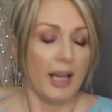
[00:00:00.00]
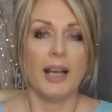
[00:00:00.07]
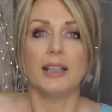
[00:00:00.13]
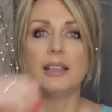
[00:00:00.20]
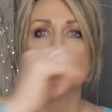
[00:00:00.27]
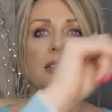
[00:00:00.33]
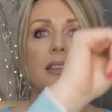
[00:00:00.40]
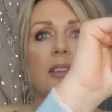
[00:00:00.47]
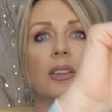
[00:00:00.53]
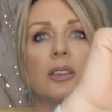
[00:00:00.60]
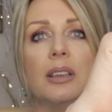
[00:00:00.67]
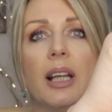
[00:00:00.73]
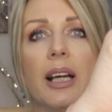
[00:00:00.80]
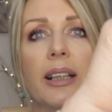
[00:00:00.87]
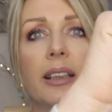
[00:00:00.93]
and he's
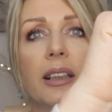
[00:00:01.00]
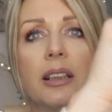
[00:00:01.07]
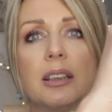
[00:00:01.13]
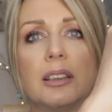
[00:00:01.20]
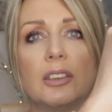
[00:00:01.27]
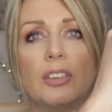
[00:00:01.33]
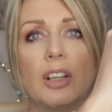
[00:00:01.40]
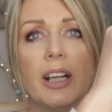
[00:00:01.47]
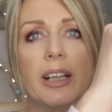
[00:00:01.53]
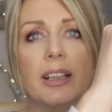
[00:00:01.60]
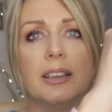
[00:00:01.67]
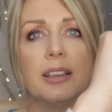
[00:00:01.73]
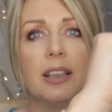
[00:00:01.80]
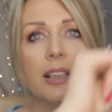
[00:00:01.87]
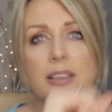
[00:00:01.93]
got like
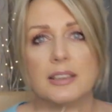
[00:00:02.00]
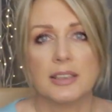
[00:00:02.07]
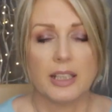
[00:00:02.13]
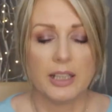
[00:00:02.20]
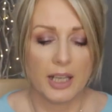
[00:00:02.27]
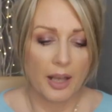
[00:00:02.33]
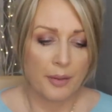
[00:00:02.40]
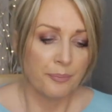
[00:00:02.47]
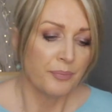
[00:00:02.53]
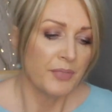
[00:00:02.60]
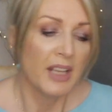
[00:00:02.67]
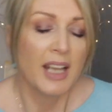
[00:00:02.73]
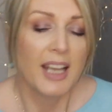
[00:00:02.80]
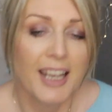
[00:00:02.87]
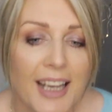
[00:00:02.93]
grey things here.
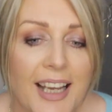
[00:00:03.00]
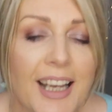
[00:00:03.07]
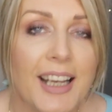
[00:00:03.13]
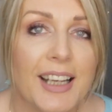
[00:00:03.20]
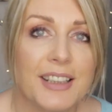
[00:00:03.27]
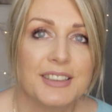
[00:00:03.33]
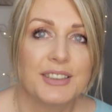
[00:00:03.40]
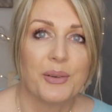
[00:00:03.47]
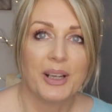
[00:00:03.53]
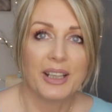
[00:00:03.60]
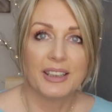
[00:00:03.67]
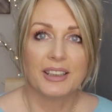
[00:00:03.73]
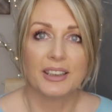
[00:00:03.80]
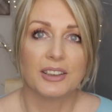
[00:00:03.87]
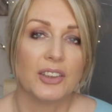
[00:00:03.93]
So
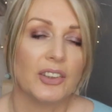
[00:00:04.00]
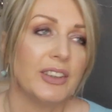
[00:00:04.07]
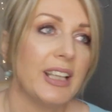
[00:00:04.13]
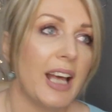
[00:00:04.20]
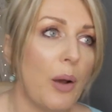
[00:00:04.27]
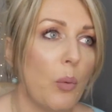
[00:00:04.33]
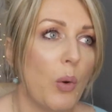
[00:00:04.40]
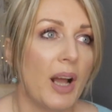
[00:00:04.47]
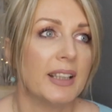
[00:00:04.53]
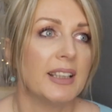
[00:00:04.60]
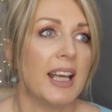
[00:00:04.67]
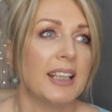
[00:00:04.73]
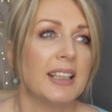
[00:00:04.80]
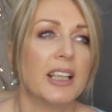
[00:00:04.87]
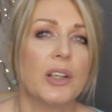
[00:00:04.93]
I got that
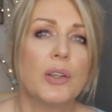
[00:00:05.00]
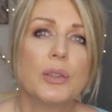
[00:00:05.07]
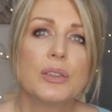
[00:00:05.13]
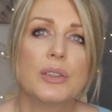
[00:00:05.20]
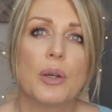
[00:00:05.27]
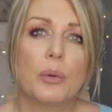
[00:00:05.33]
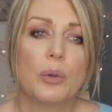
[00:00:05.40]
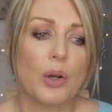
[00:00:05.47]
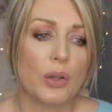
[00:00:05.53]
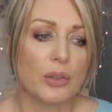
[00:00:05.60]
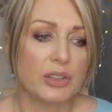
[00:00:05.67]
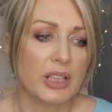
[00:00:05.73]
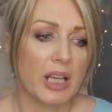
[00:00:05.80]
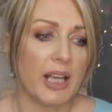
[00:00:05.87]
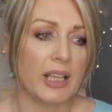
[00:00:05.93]
one, and I also
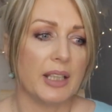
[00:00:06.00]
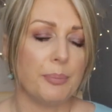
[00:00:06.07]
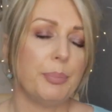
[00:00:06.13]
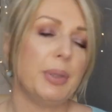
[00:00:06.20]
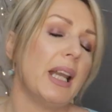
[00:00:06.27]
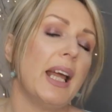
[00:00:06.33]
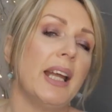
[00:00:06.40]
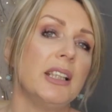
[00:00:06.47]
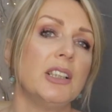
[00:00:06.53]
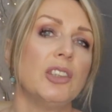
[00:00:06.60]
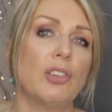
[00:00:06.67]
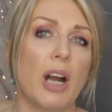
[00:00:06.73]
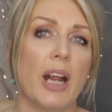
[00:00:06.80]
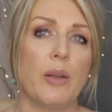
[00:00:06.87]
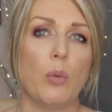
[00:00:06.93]
got a plain
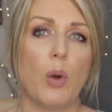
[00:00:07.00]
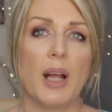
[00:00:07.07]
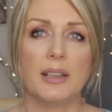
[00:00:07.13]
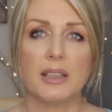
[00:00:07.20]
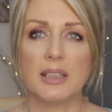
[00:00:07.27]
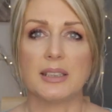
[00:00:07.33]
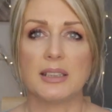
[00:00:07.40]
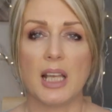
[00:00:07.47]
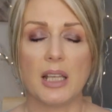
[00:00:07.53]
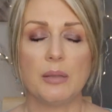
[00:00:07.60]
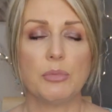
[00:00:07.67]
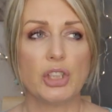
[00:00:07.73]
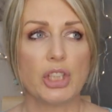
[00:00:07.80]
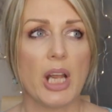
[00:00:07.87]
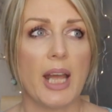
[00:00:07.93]
grey one, the
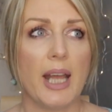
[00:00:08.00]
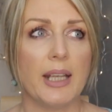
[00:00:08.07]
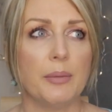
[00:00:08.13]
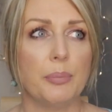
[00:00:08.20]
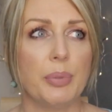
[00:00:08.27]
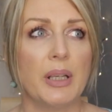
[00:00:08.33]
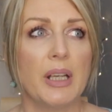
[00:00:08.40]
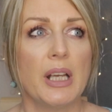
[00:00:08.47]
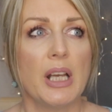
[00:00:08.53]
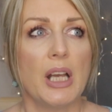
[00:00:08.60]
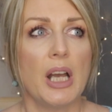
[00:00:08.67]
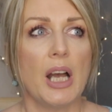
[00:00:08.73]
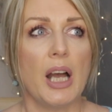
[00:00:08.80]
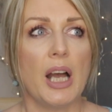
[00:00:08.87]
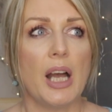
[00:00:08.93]
same shape,
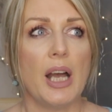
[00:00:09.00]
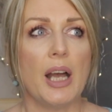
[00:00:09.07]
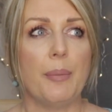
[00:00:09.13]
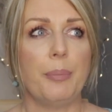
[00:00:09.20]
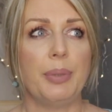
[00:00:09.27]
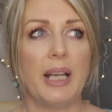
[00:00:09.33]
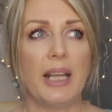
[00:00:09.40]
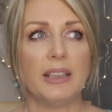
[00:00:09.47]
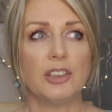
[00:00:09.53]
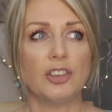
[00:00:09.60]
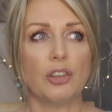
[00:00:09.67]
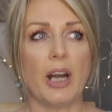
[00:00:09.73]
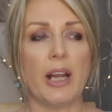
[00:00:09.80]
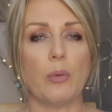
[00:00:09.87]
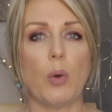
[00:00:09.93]
plain
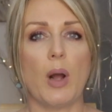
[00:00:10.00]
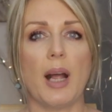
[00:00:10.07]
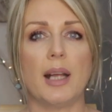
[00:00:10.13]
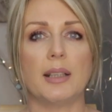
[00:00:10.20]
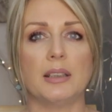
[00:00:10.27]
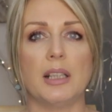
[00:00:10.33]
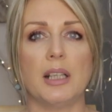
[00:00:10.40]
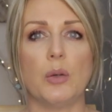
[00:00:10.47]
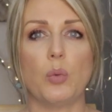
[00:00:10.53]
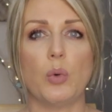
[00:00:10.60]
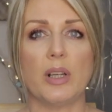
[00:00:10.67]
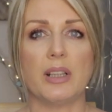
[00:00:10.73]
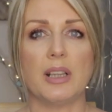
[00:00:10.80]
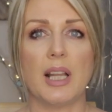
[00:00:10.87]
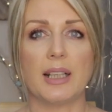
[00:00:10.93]
grey one
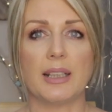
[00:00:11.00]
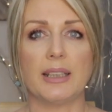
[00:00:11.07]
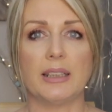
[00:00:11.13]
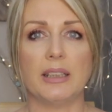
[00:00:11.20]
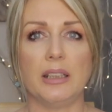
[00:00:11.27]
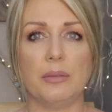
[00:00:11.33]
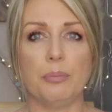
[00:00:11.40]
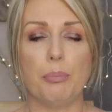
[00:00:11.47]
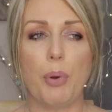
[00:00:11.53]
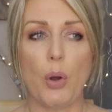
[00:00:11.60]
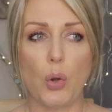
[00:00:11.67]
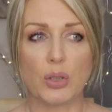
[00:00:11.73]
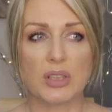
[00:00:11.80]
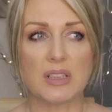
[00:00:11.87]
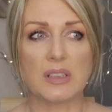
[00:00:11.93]
with like an
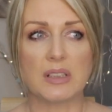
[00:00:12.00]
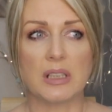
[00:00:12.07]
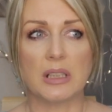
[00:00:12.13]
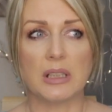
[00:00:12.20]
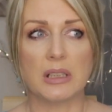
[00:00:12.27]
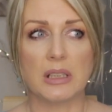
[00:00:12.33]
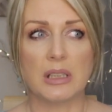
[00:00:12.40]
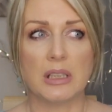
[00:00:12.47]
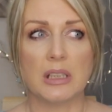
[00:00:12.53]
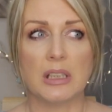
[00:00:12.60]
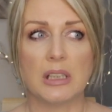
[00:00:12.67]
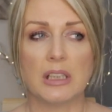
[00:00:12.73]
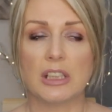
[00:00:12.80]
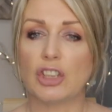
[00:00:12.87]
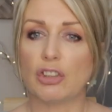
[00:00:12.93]
embossed
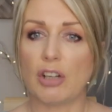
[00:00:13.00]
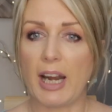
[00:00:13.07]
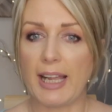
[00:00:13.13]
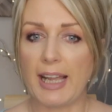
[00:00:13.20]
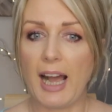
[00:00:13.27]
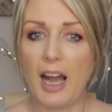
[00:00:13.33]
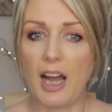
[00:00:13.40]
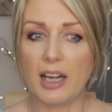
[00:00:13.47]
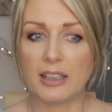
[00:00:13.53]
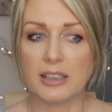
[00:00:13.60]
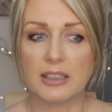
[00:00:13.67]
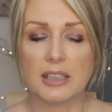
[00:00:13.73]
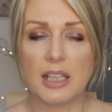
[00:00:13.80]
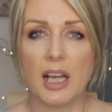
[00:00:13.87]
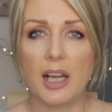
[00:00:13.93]
grey heart.